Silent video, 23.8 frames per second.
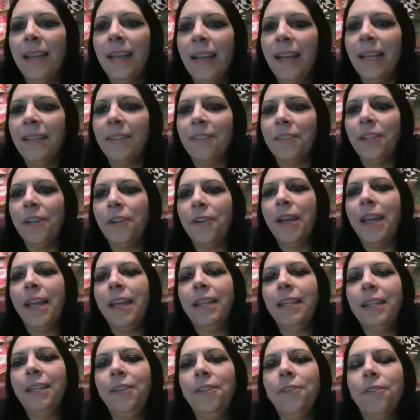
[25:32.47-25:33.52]
I don't know
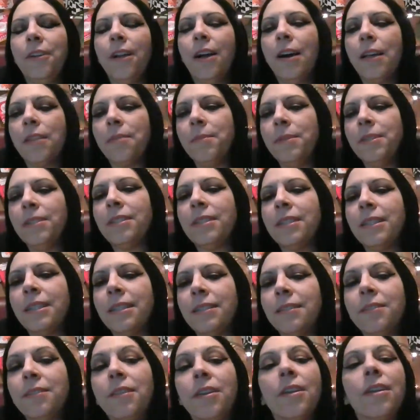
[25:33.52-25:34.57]
any new goth
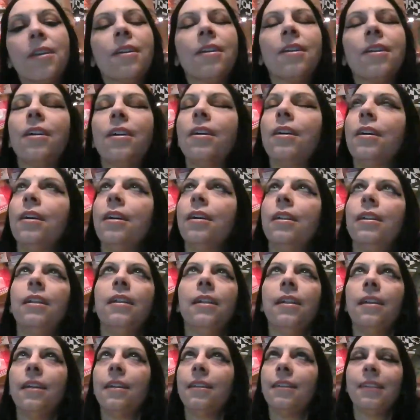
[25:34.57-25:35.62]
music.
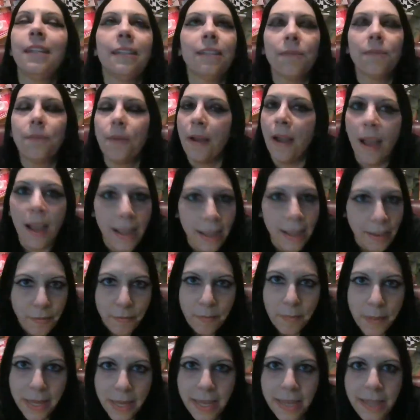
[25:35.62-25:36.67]
Girl, that's where I
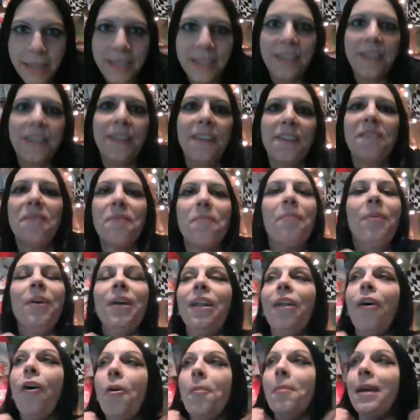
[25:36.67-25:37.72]
have been.
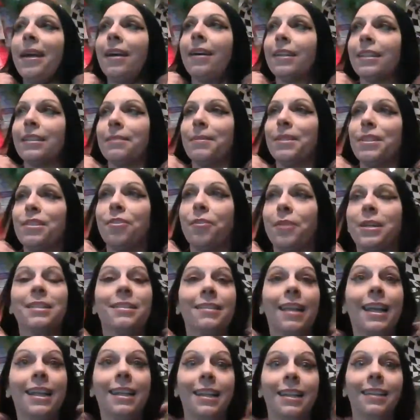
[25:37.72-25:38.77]
But oh my God, it's been so
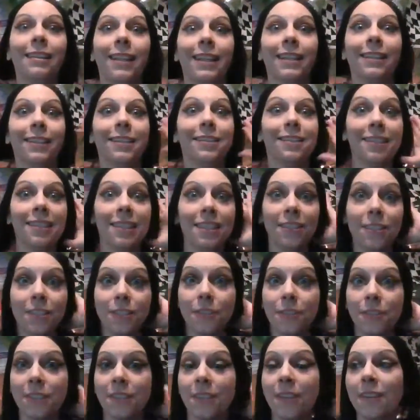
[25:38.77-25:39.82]
exciting, like listening to
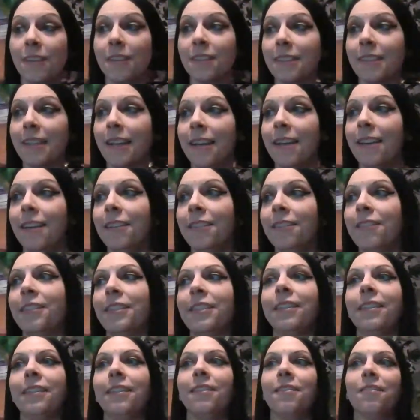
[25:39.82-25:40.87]
new songs now
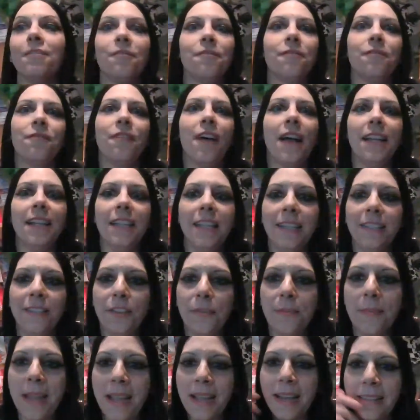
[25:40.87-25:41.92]
and finding
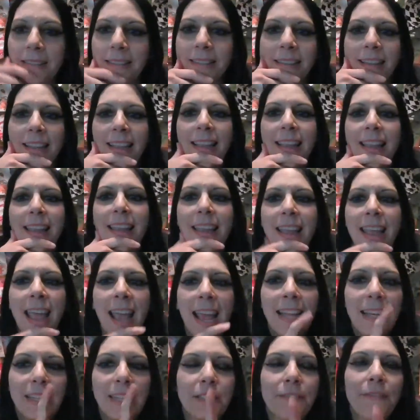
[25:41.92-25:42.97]
new bands.
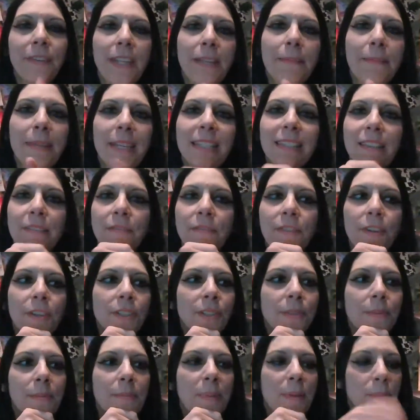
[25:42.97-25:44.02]
And it's funny because at
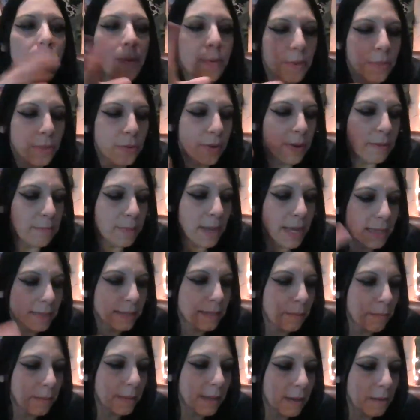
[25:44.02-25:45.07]
first, when people were throwing bands
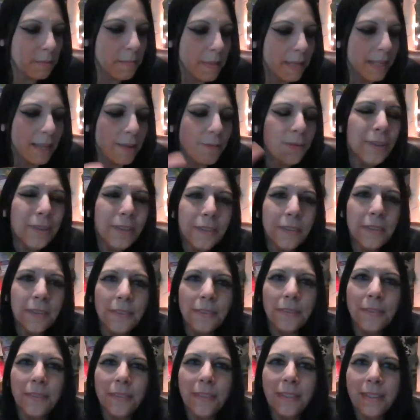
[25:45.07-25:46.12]
at me, I'd be like, well,